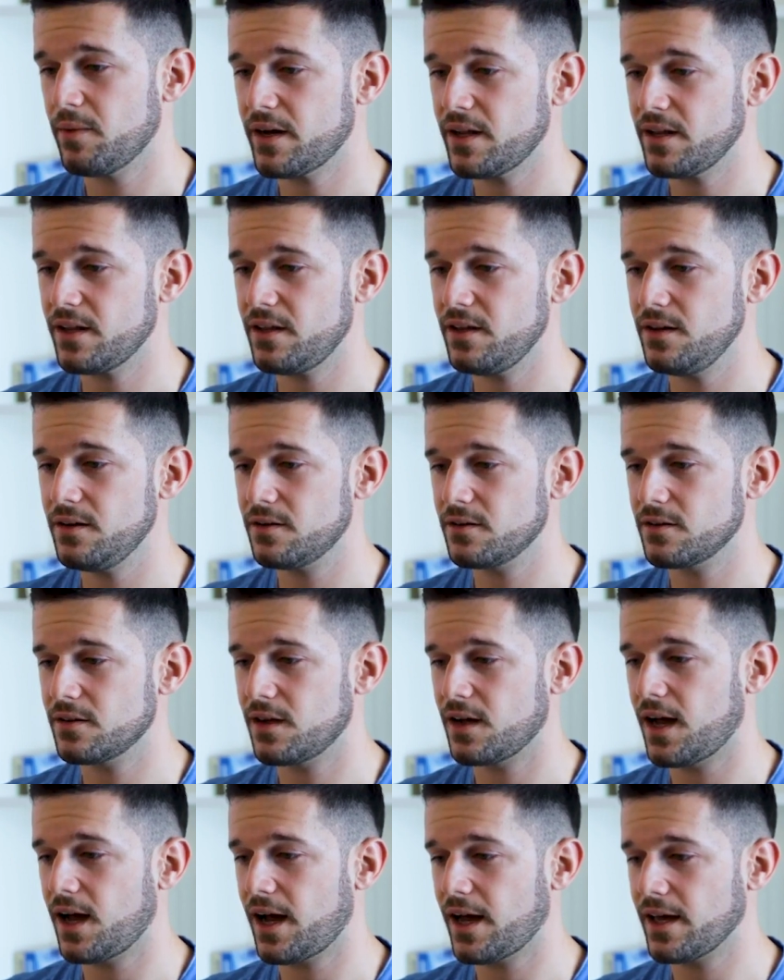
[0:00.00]
But in here,
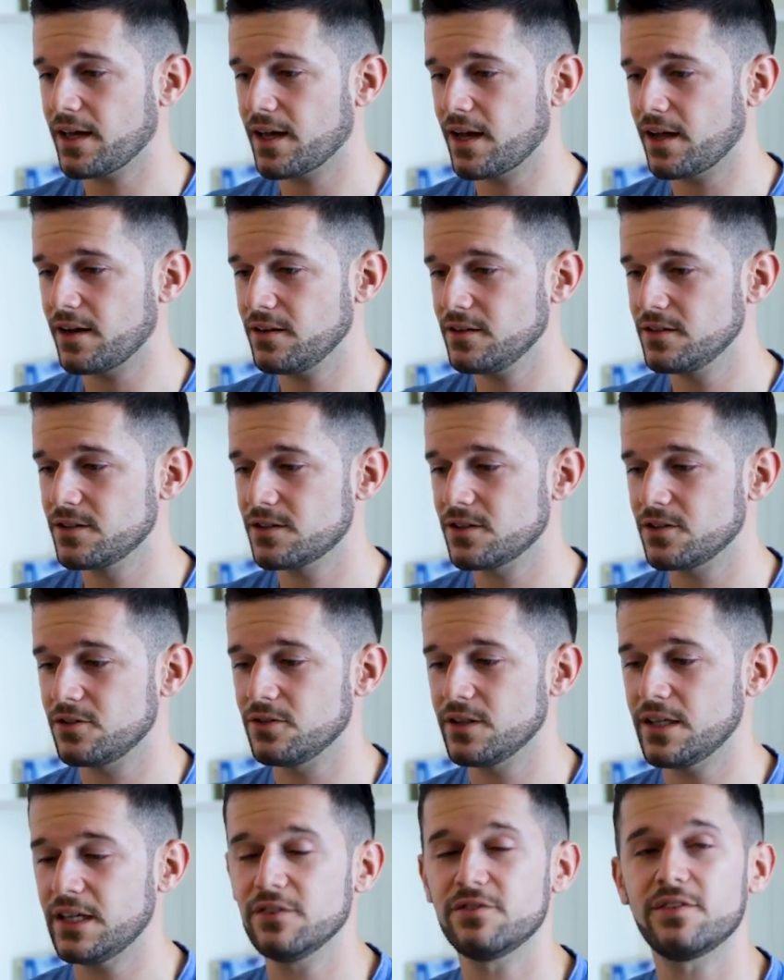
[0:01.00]
I can.
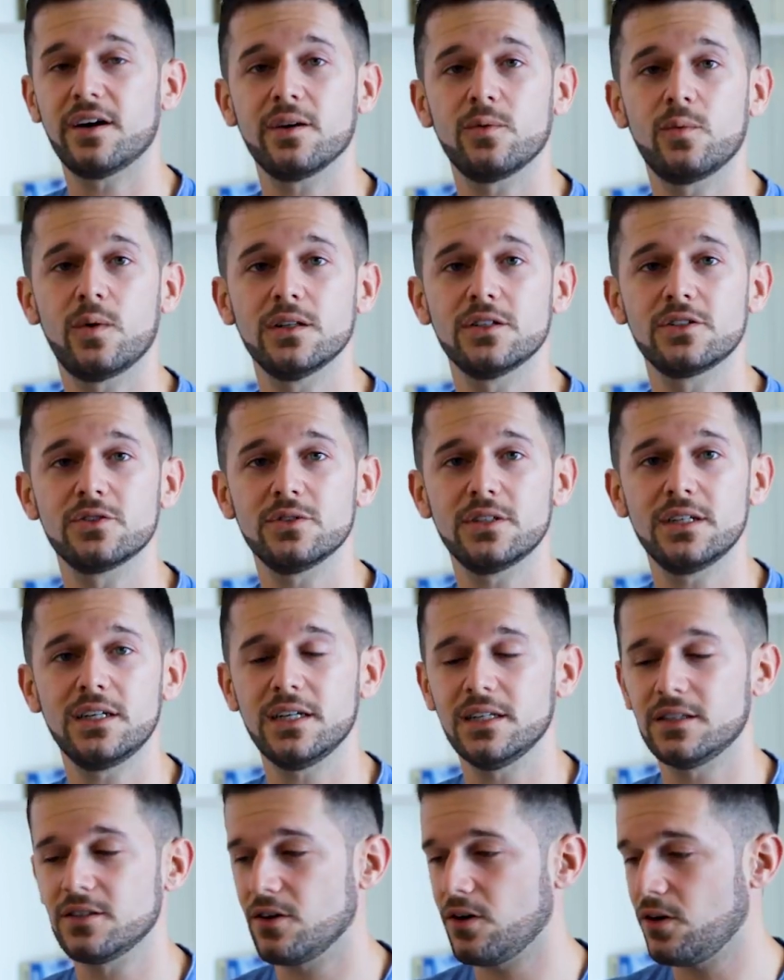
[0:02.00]
So if I want to
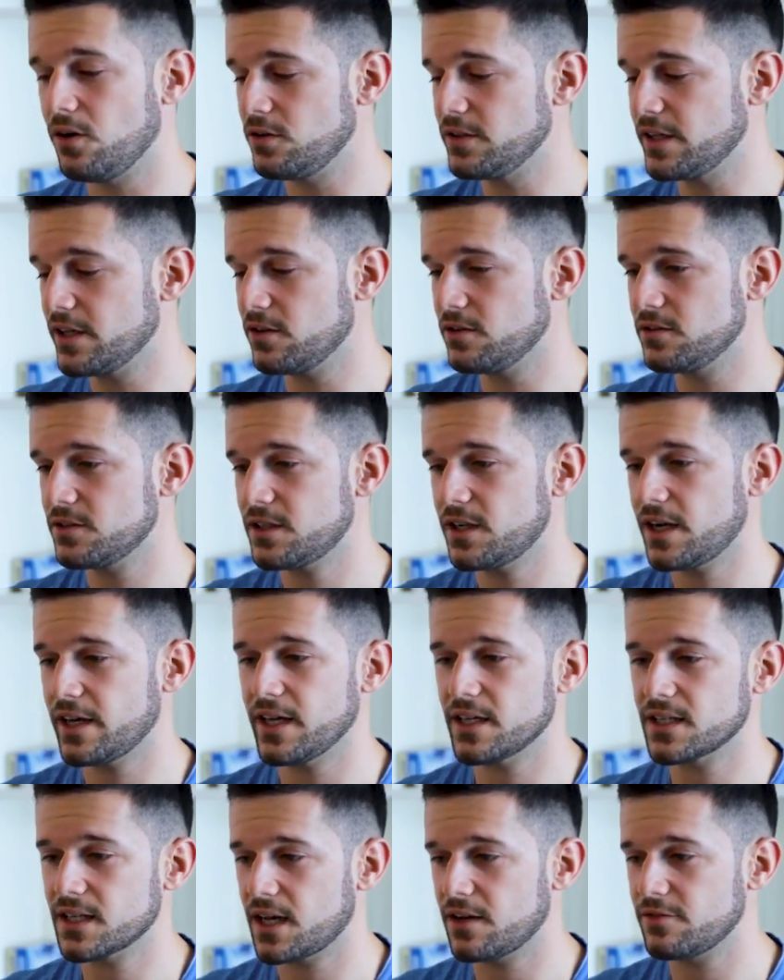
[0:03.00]
delete all the content,
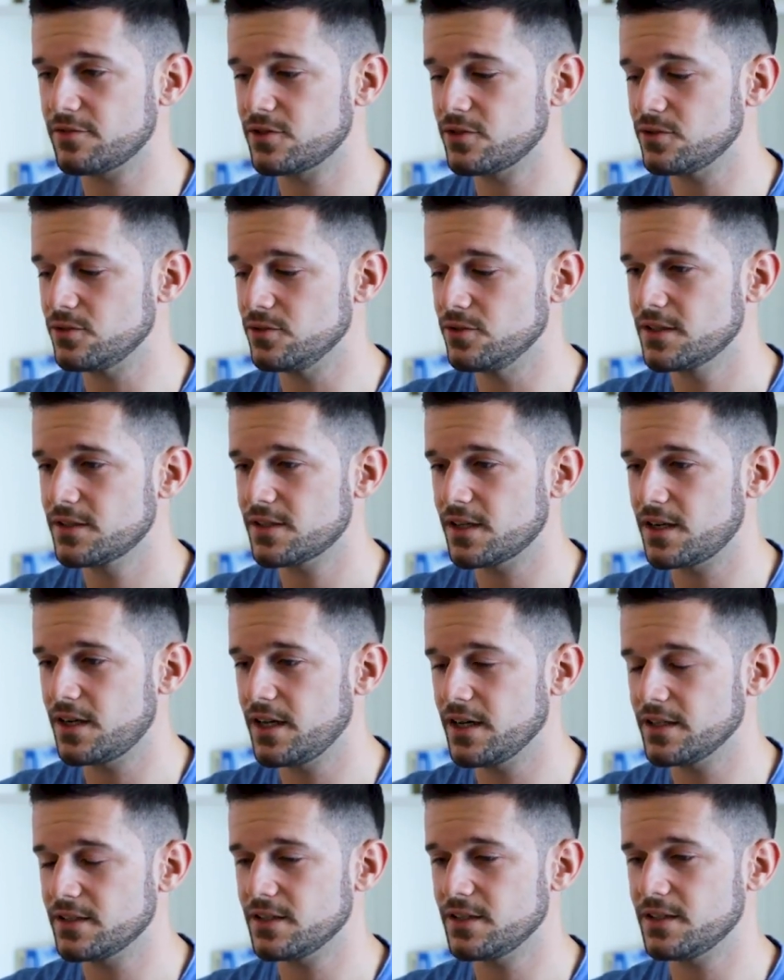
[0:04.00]
I just have to
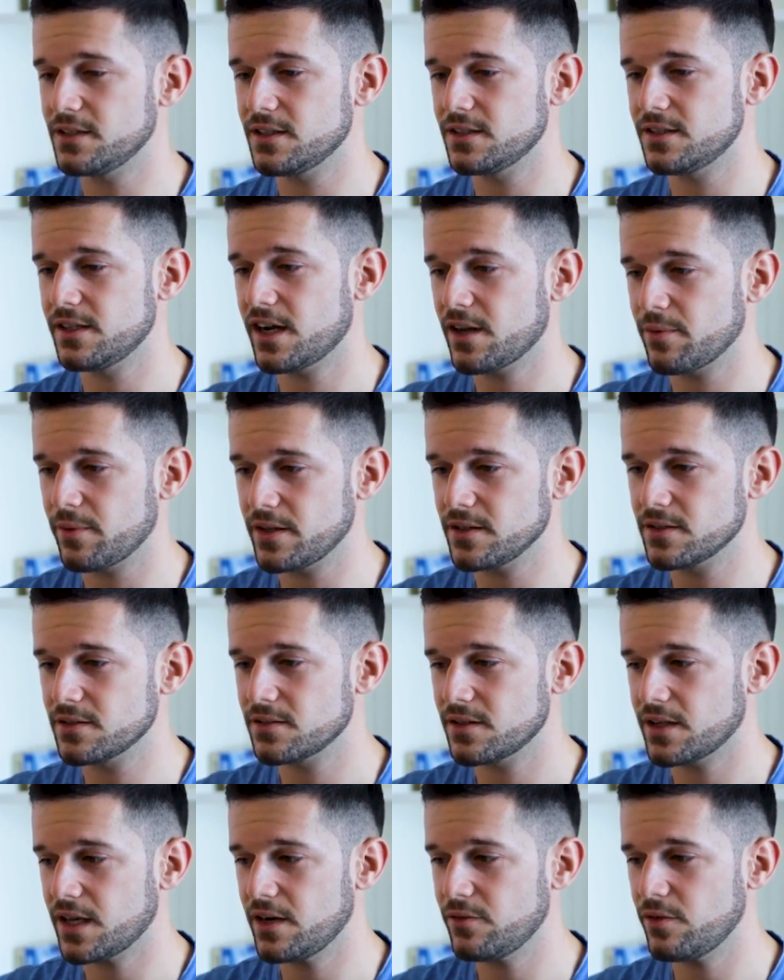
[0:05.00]
select in the
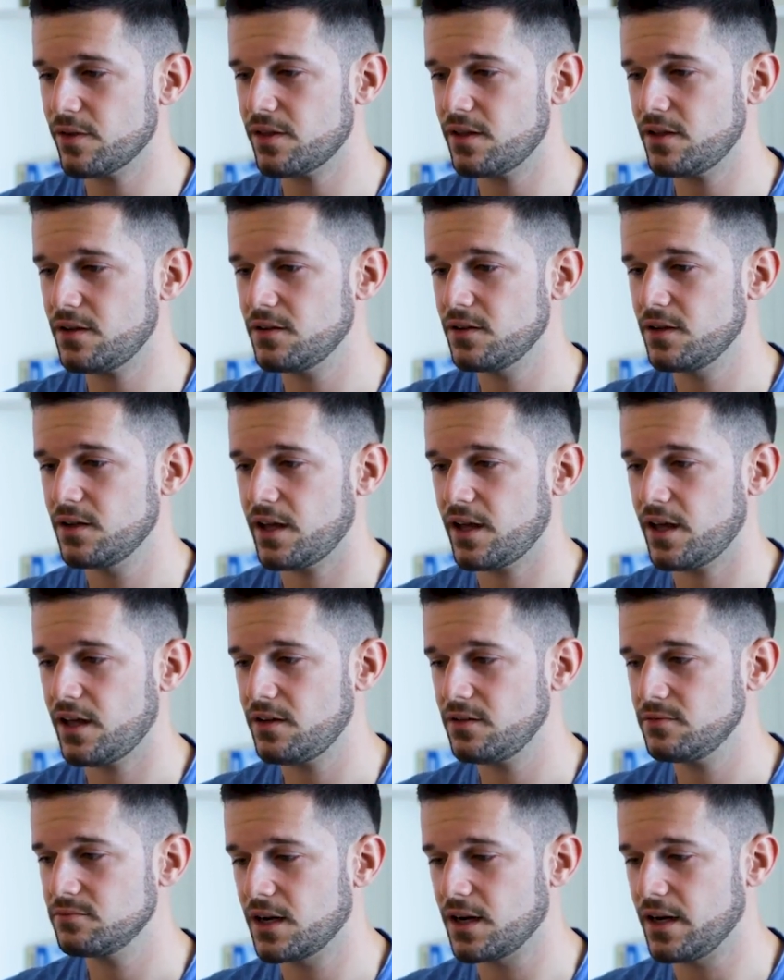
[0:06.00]
database everything
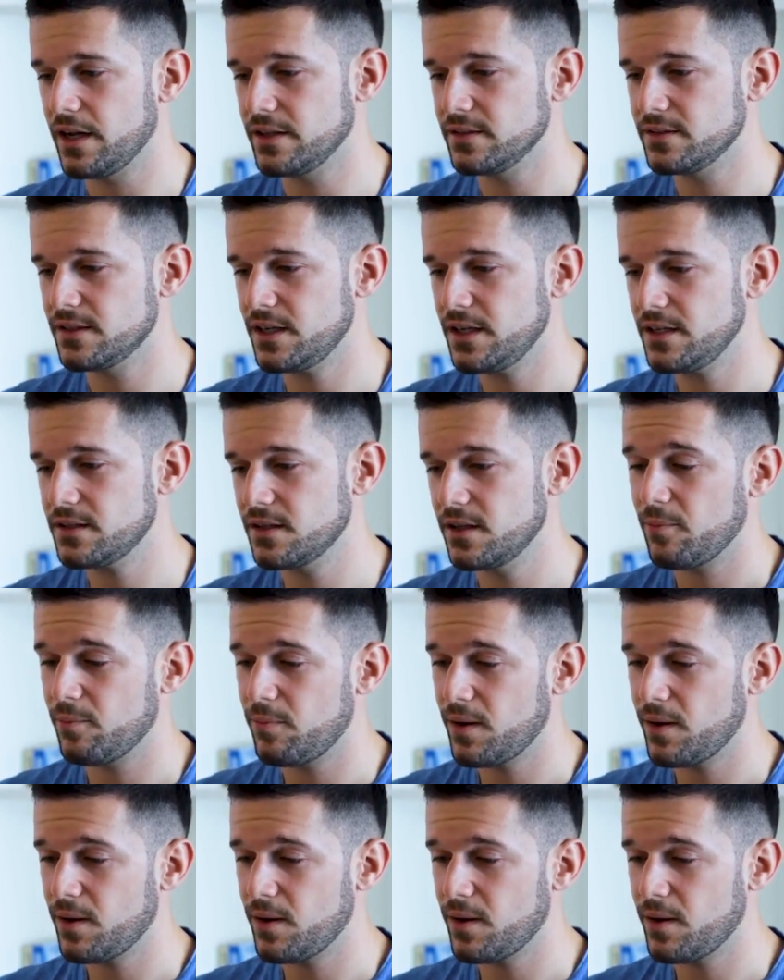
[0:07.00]
and click delete.